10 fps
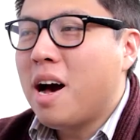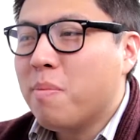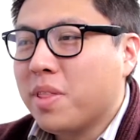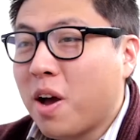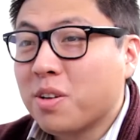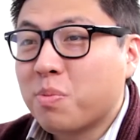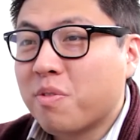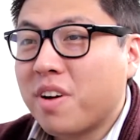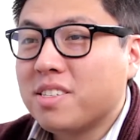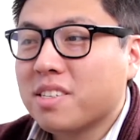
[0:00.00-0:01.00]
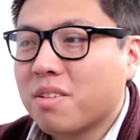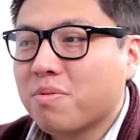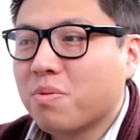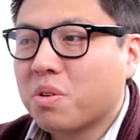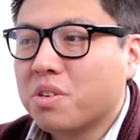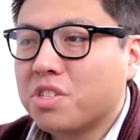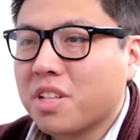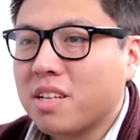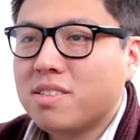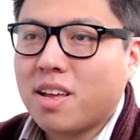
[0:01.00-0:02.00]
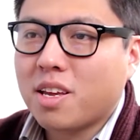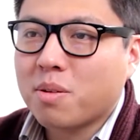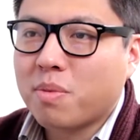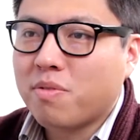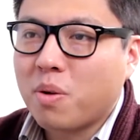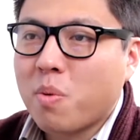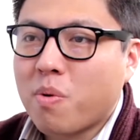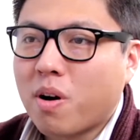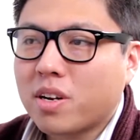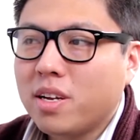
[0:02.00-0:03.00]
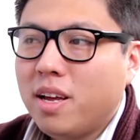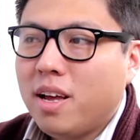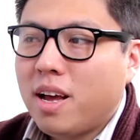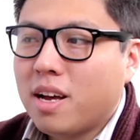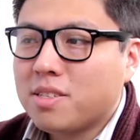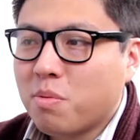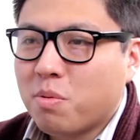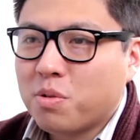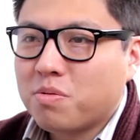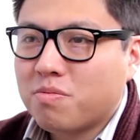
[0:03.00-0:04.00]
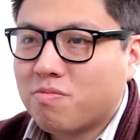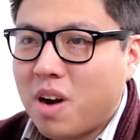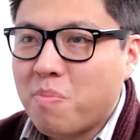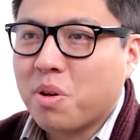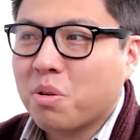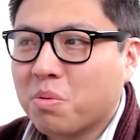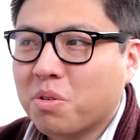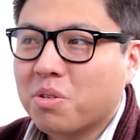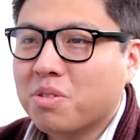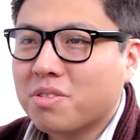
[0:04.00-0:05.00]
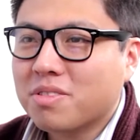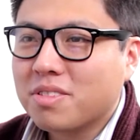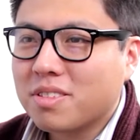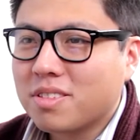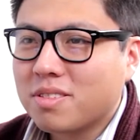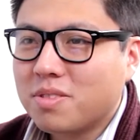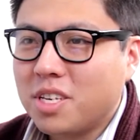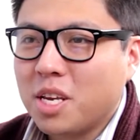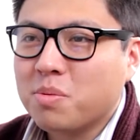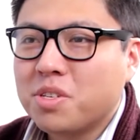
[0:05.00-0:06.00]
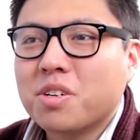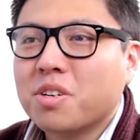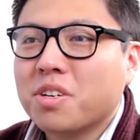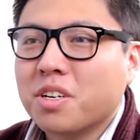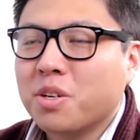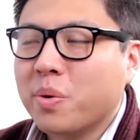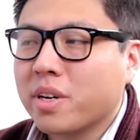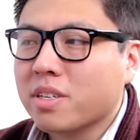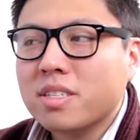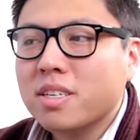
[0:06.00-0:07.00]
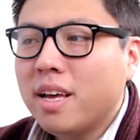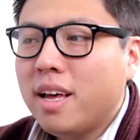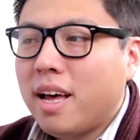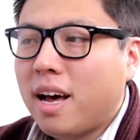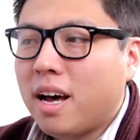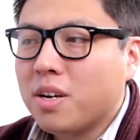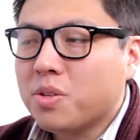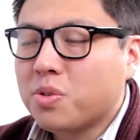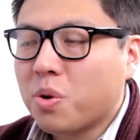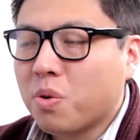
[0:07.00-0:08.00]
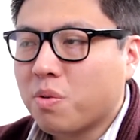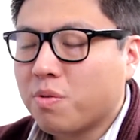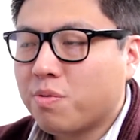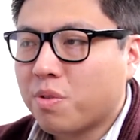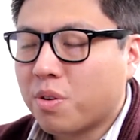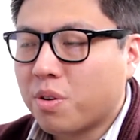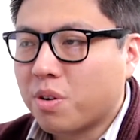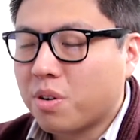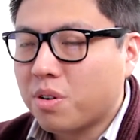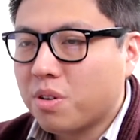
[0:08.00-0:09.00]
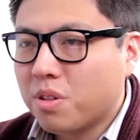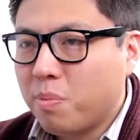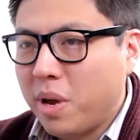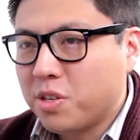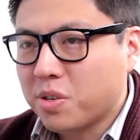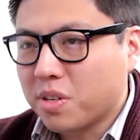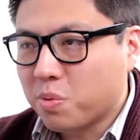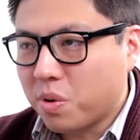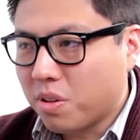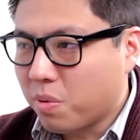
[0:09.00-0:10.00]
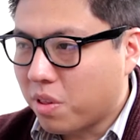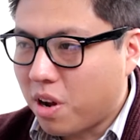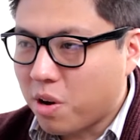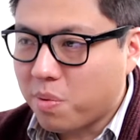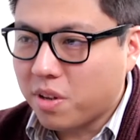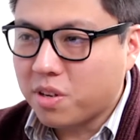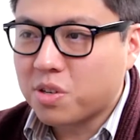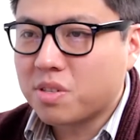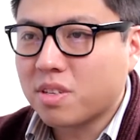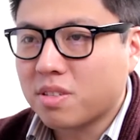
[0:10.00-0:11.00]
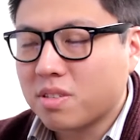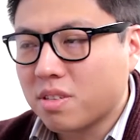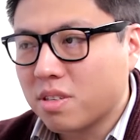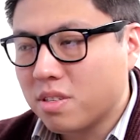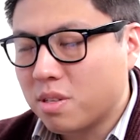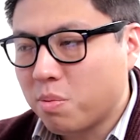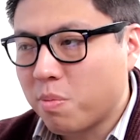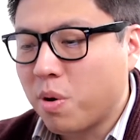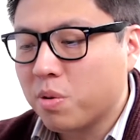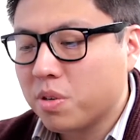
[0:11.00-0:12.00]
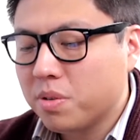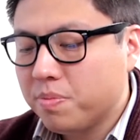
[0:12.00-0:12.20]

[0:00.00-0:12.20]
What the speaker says: But they also provide sand for Gillette Stadium and Fenway Park, some of the most reputable teams here in New England. So for the Patriots, we thought it'd be interesting to promote.